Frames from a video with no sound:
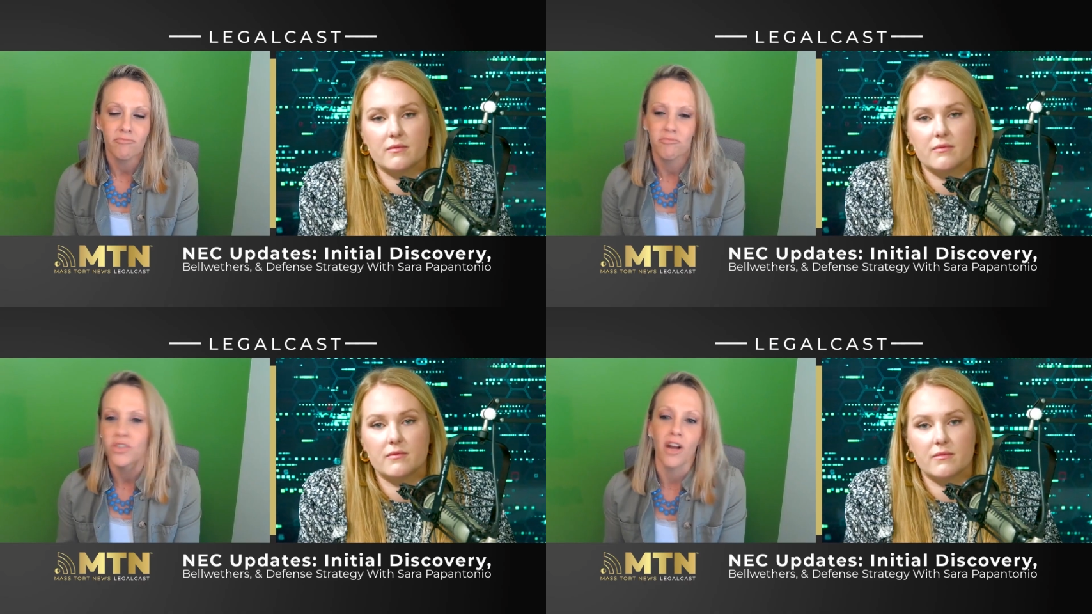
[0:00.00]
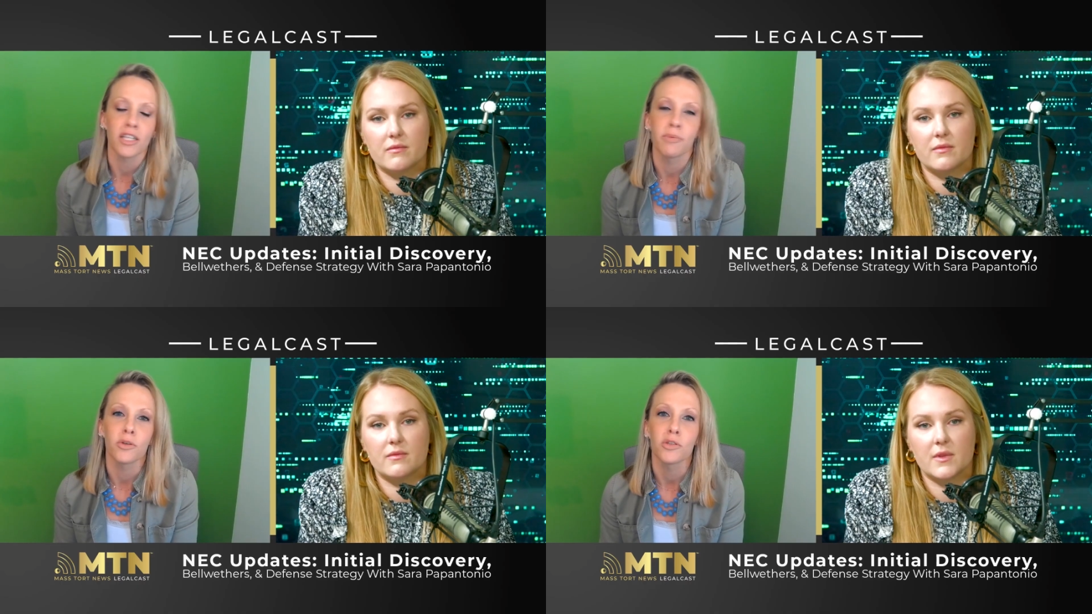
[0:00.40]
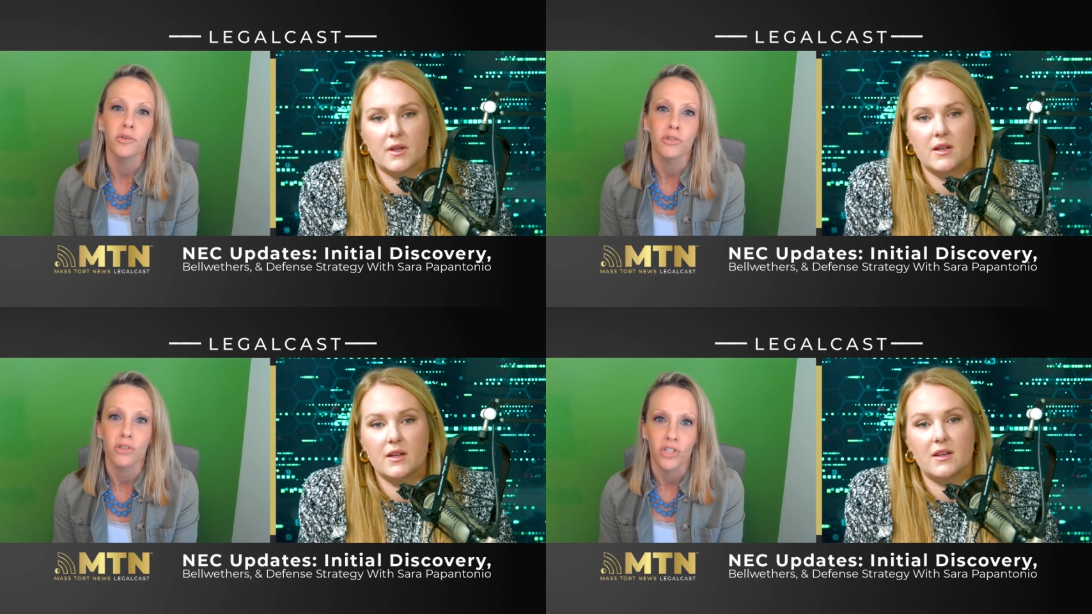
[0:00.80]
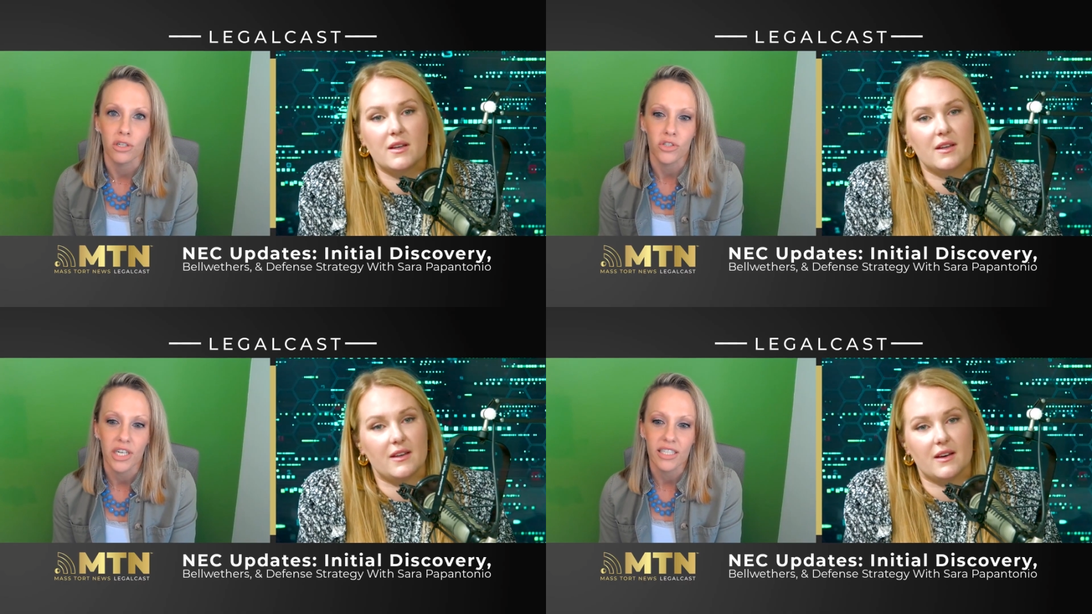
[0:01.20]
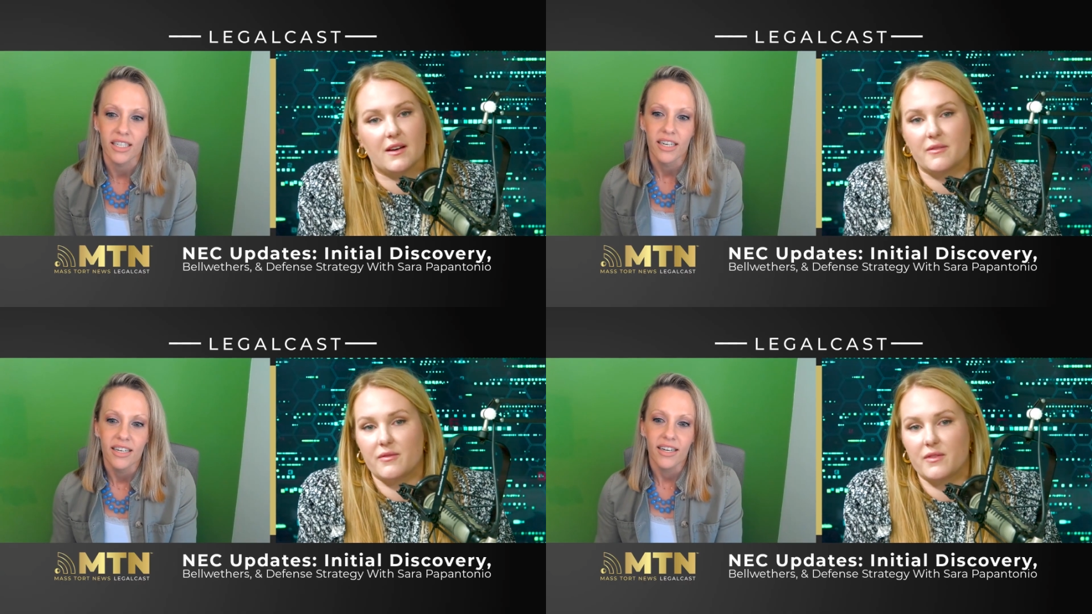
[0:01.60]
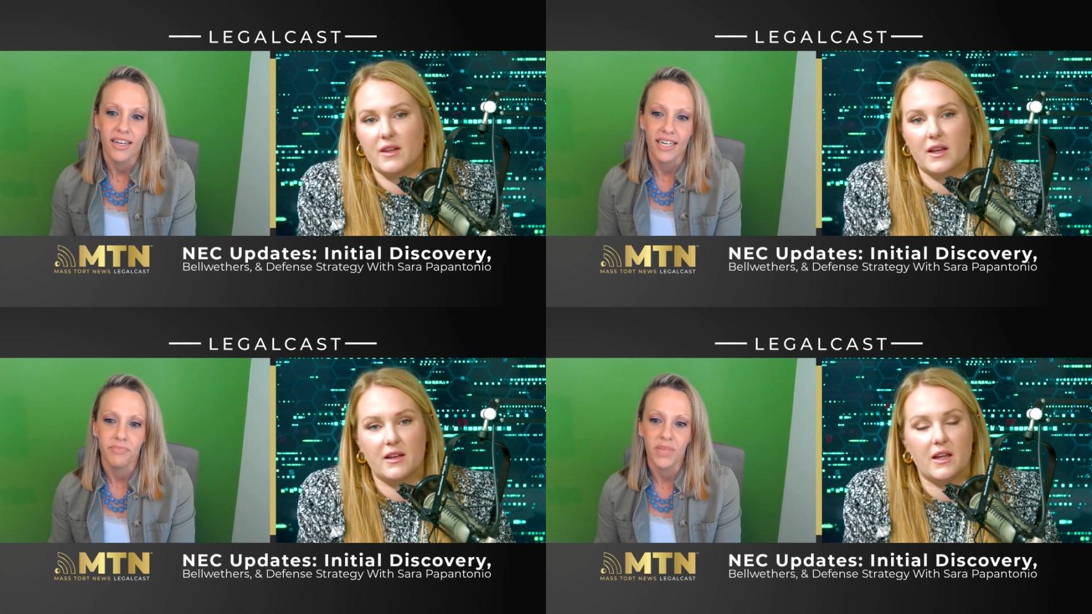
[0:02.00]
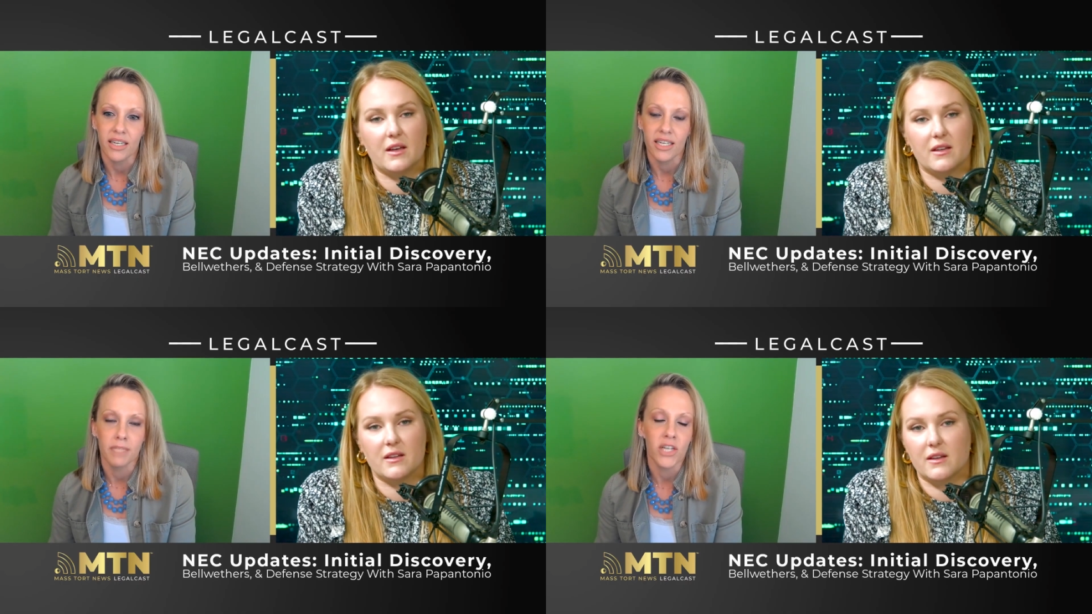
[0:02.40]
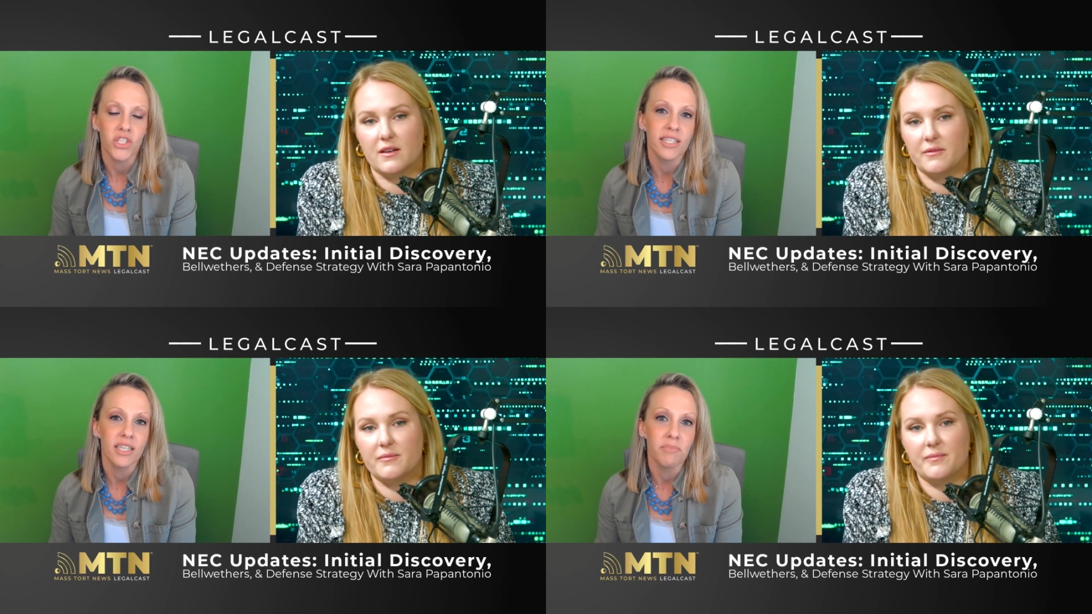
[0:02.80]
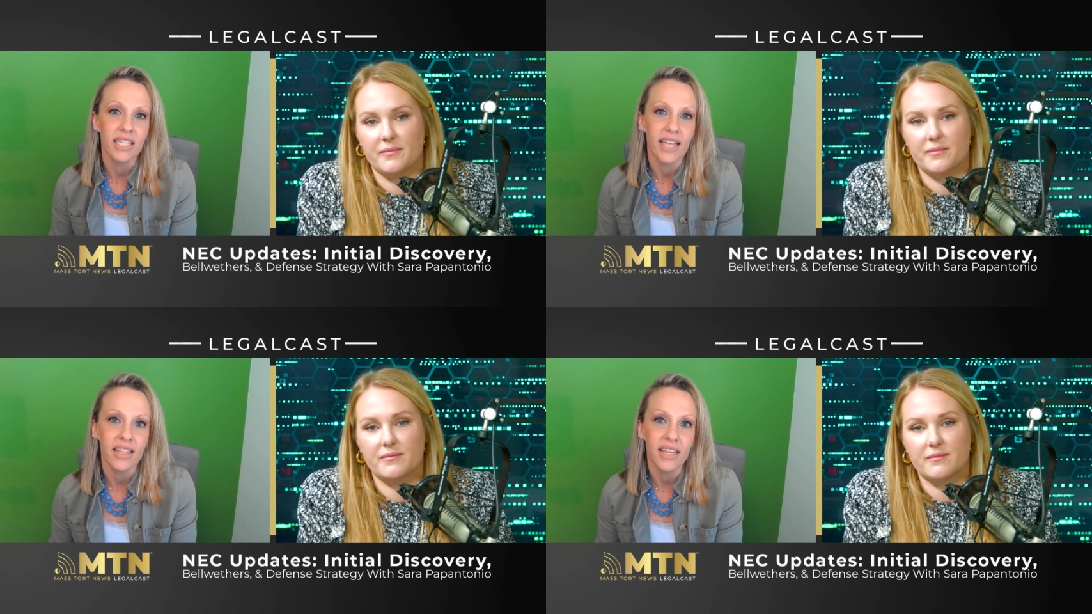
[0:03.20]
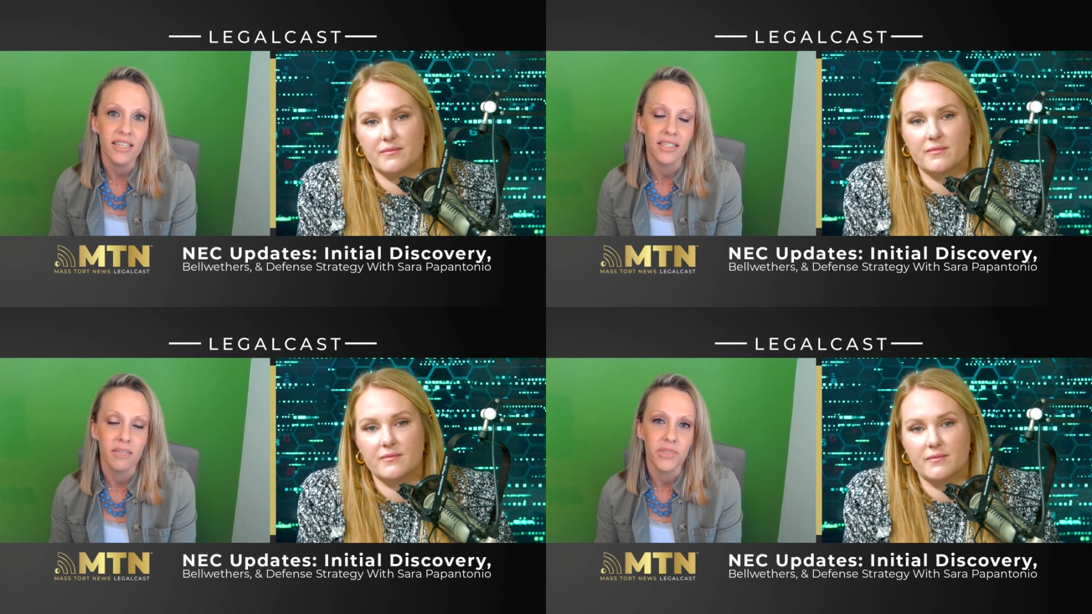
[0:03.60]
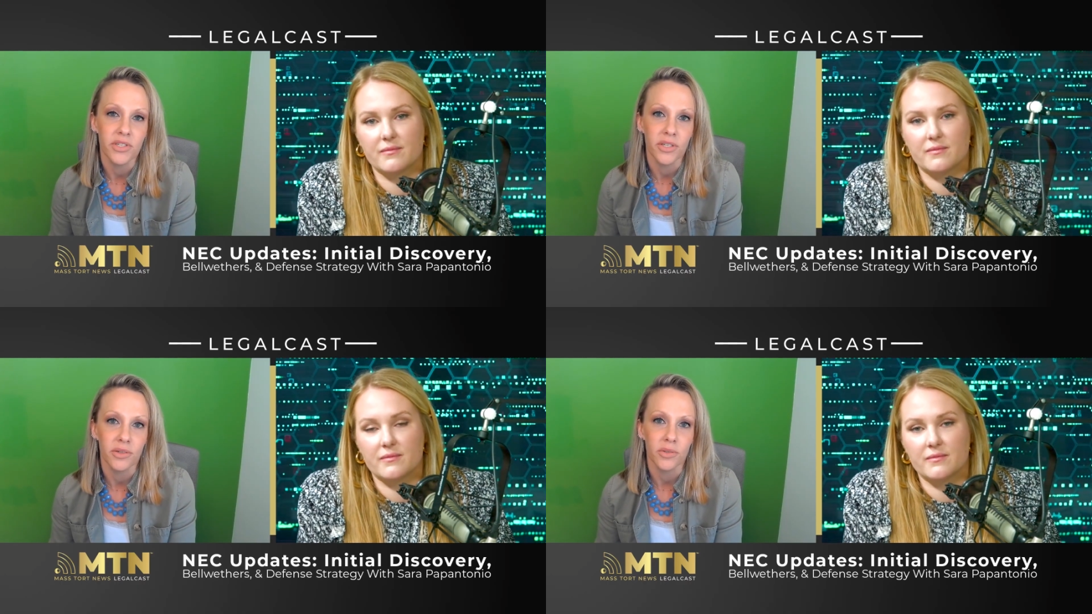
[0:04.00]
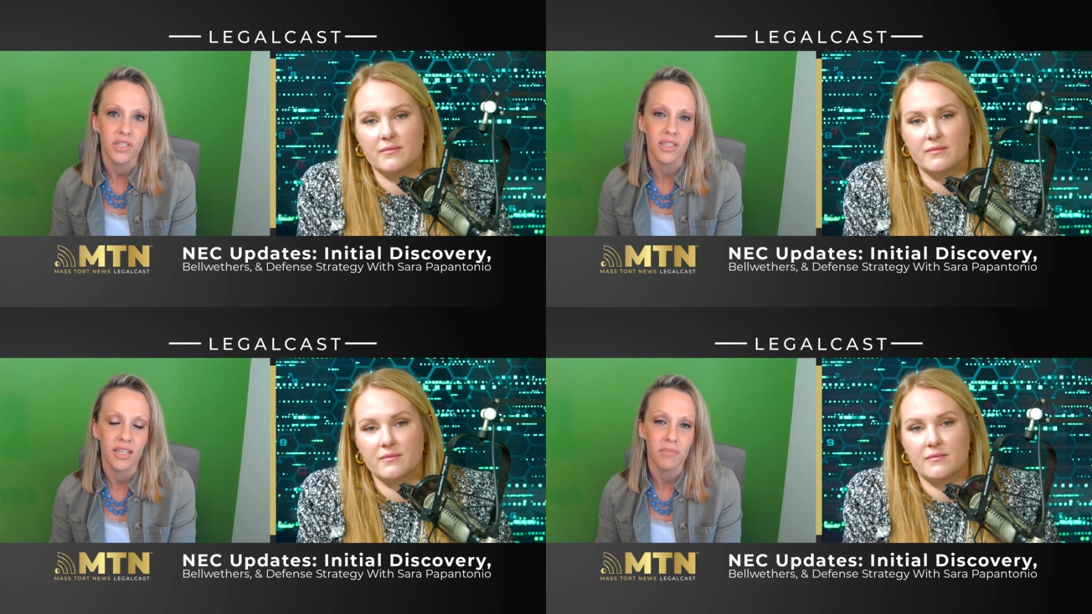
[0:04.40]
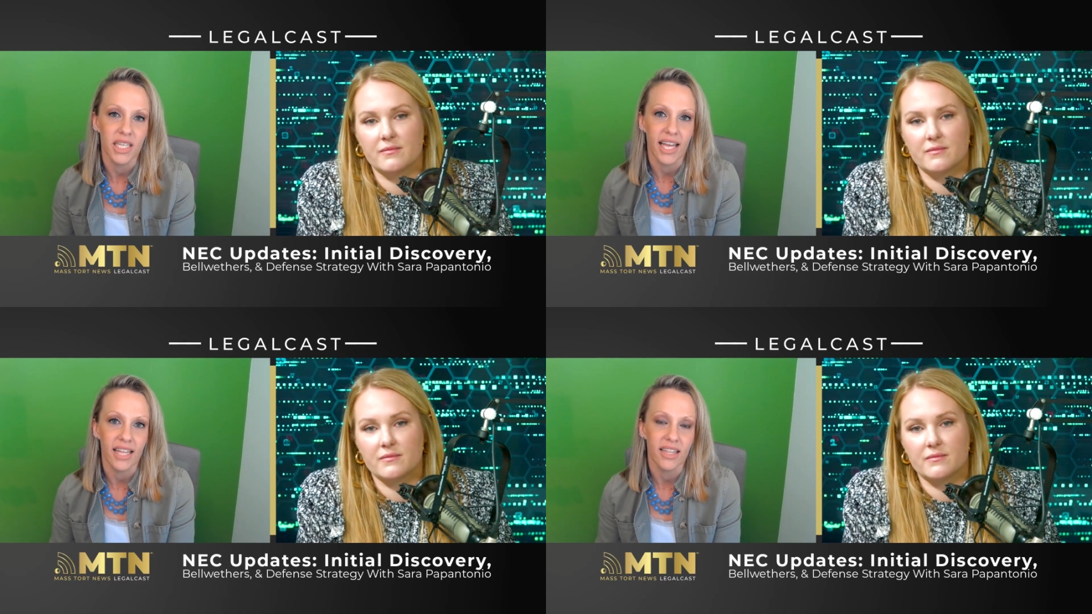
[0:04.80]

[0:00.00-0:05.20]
Speaker 1: You're not supposed to lose your children. Yeah. Um, and, especially yeah. something like this to to to something that